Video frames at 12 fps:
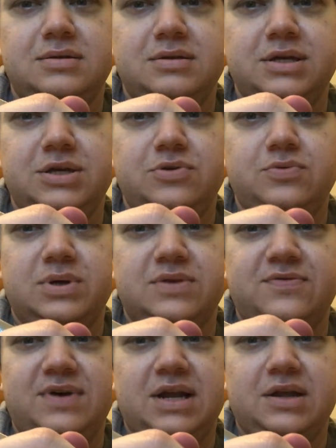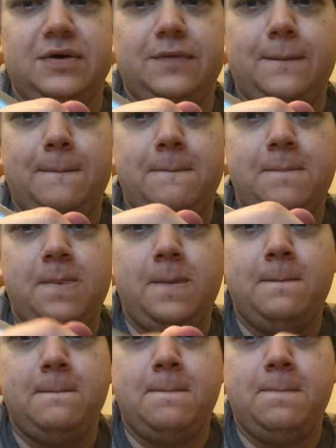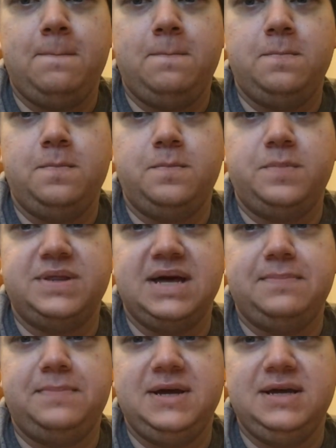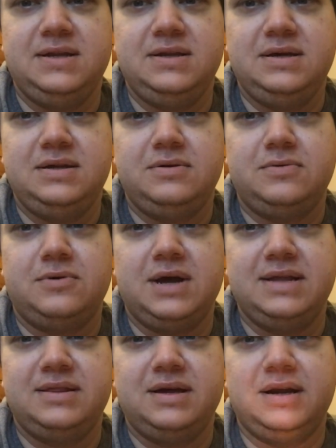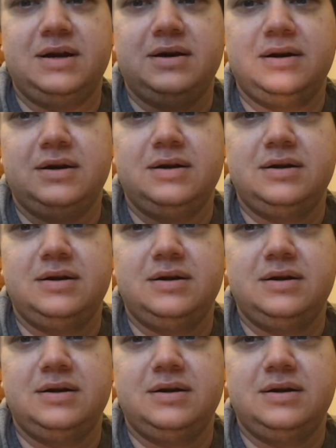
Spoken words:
that you can follow. But that pin right there,